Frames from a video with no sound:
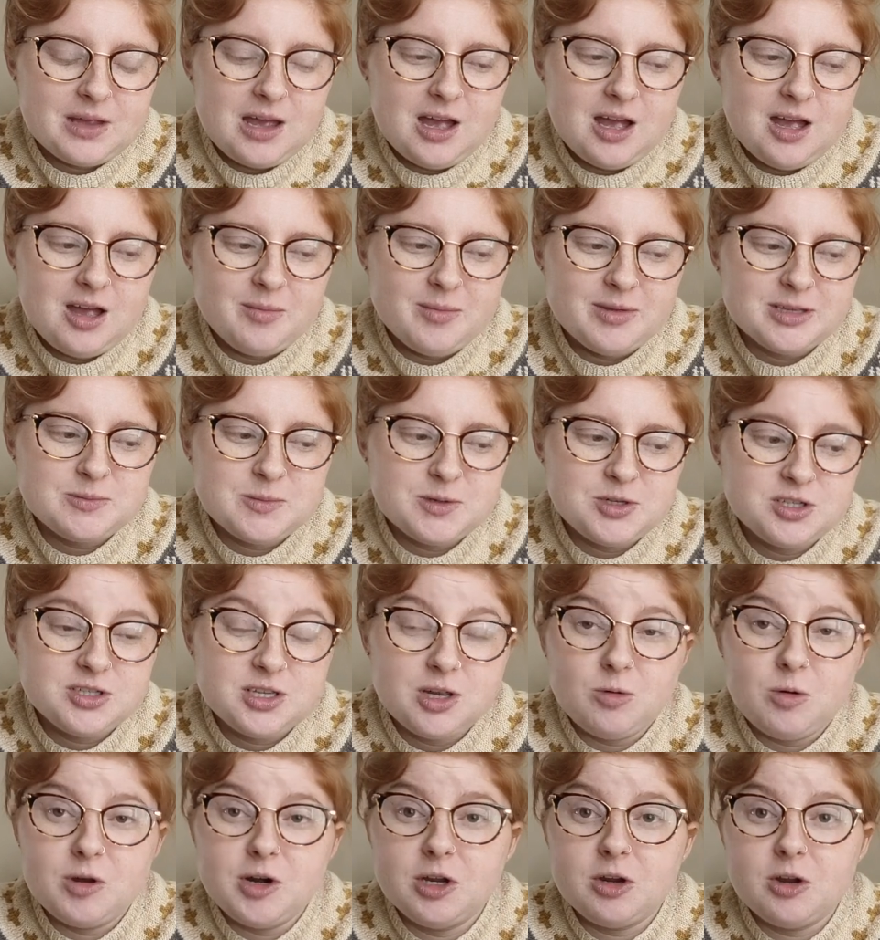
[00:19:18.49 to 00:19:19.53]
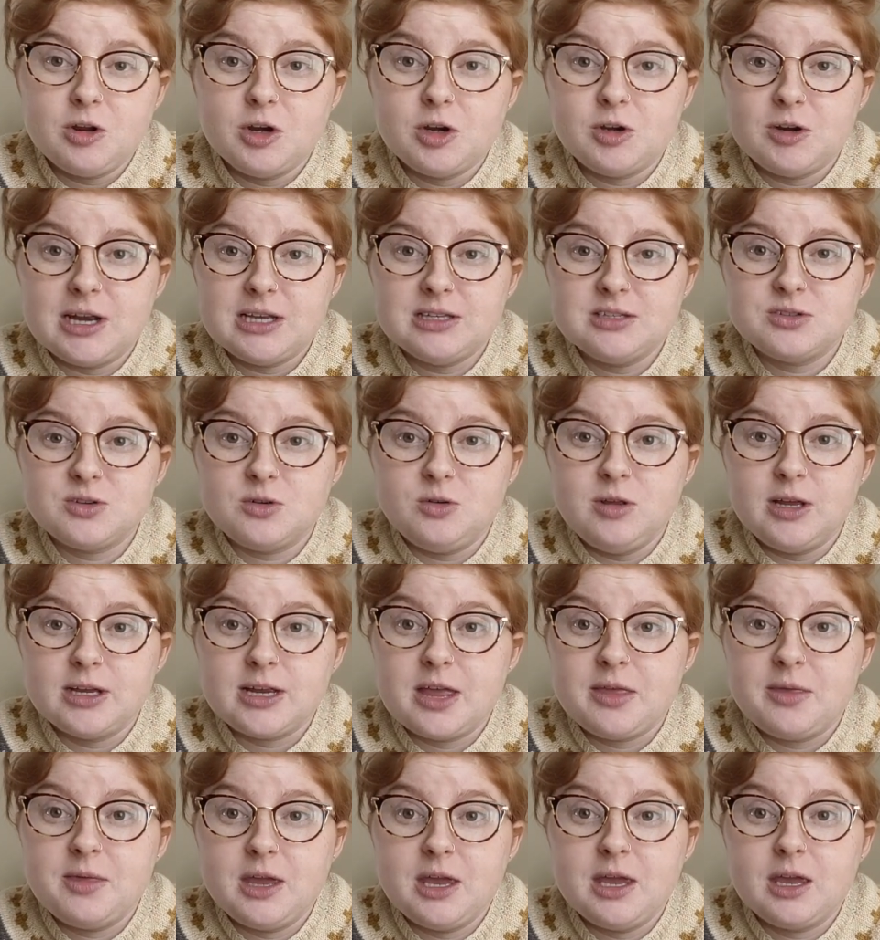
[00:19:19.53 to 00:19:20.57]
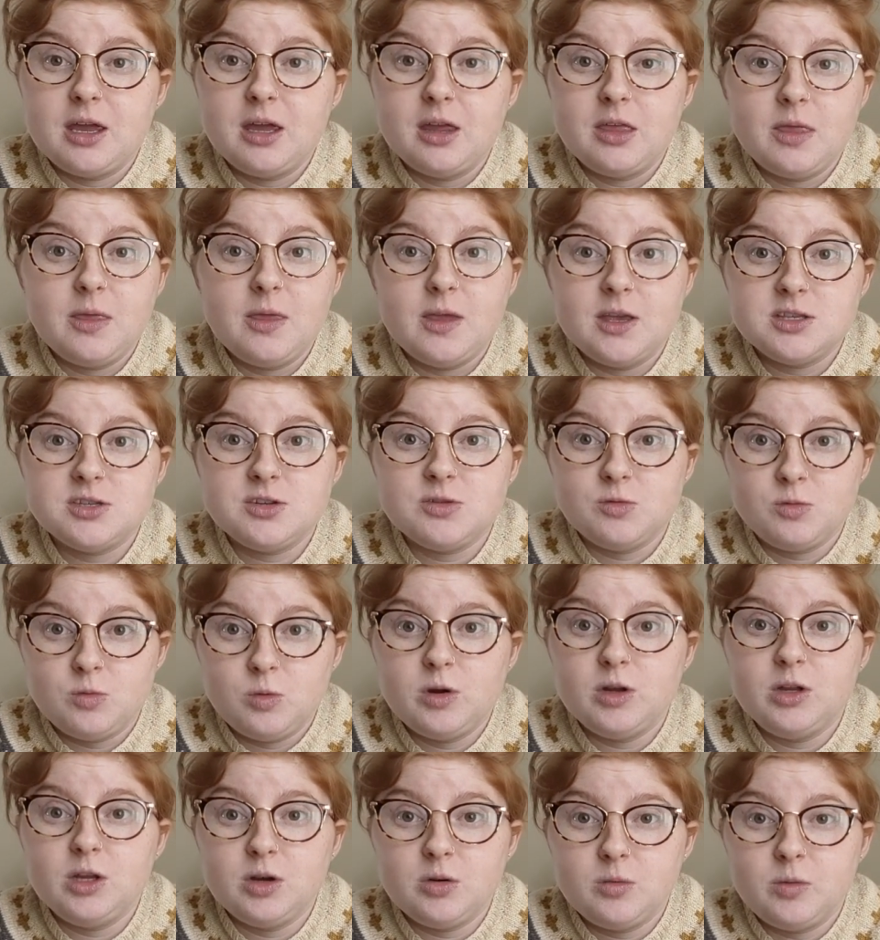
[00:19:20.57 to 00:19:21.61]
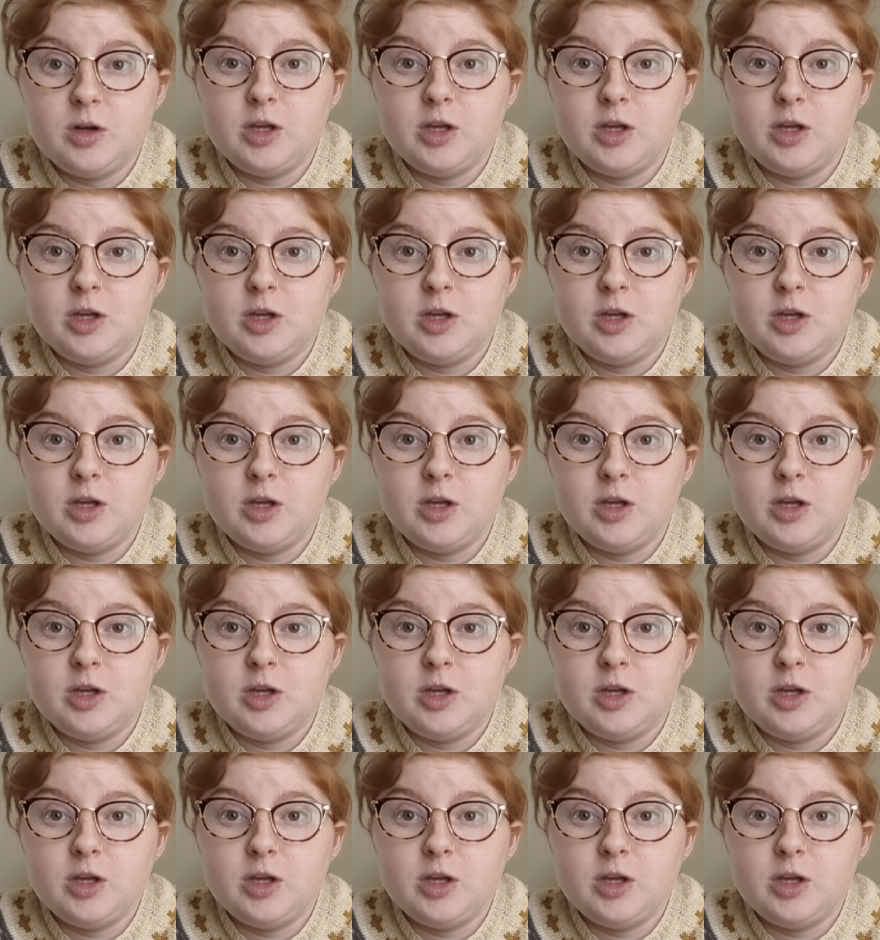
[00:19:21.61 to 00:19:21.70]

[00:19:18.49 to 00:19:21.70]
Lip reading: as much as I want to go to grad school, like I think it's a really,